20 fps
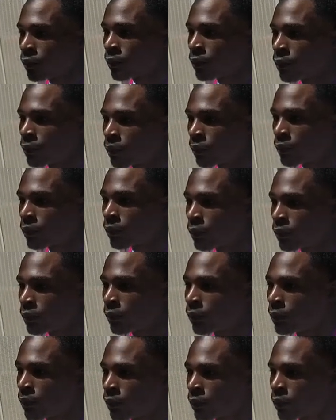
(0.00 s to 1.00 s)
No, I was just
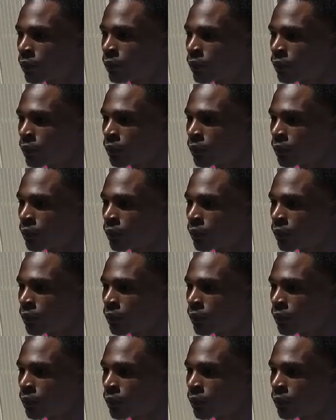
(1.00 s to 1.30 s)
really close.